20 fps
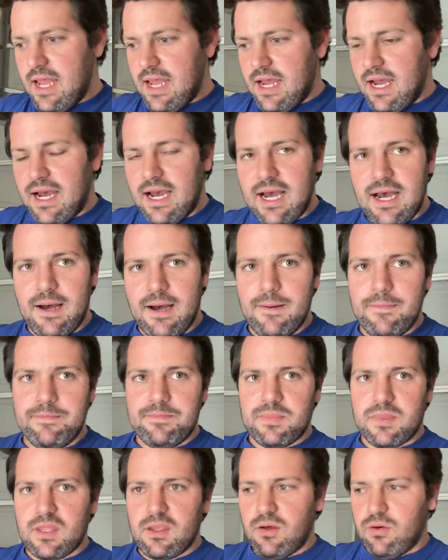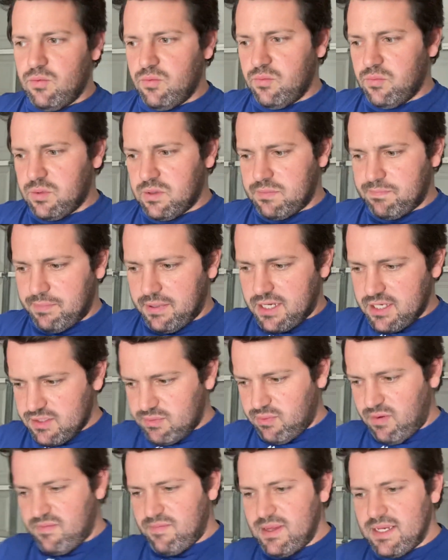
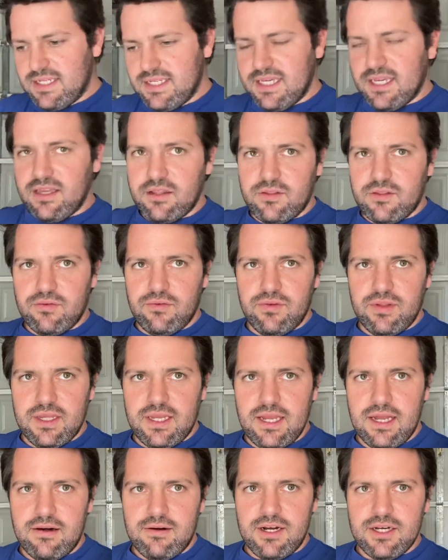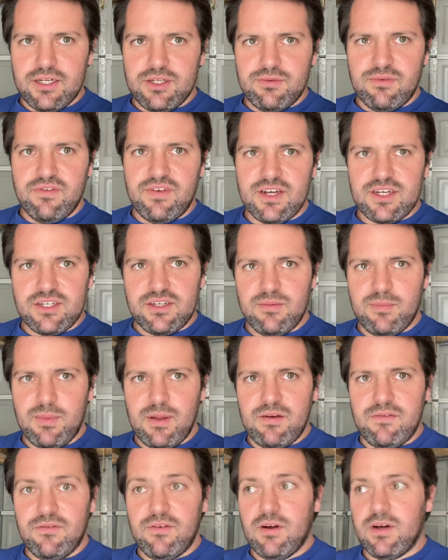Because we've been digging through the garage, we've actually
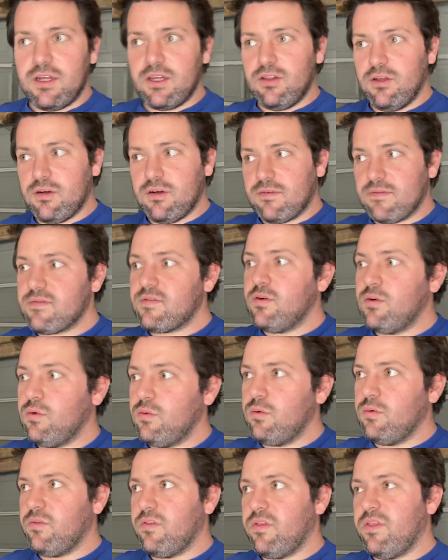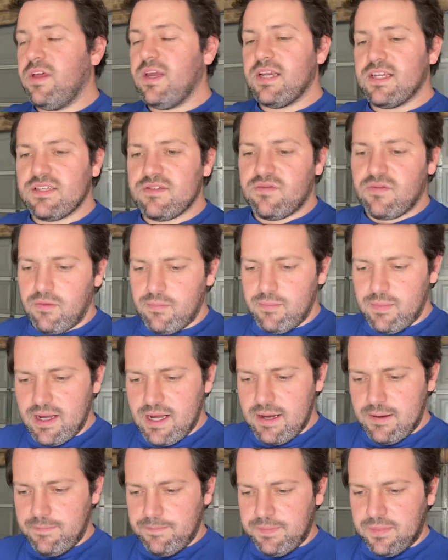been finding a lot of cool things from
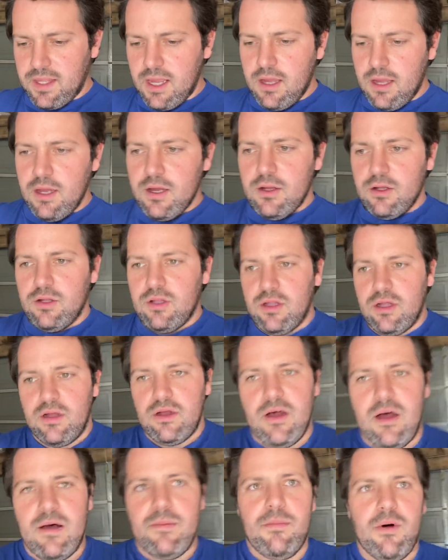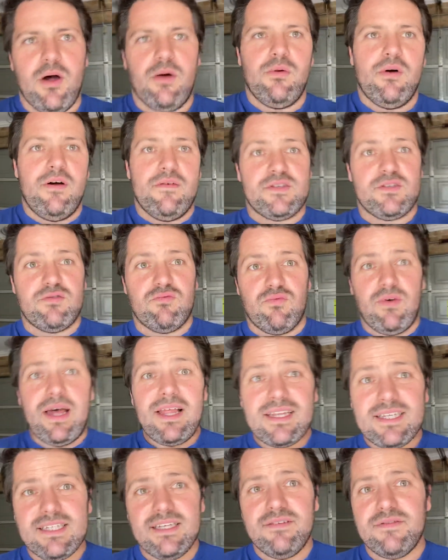my wife's
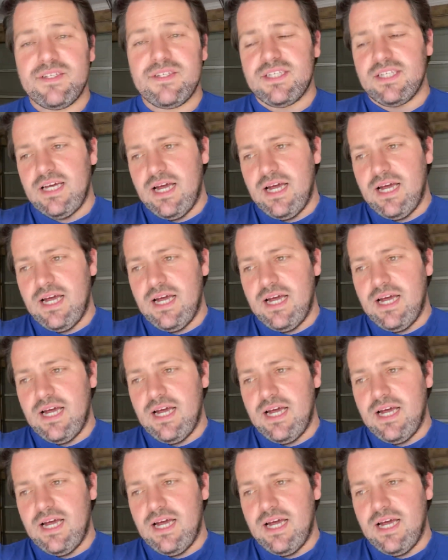relatives,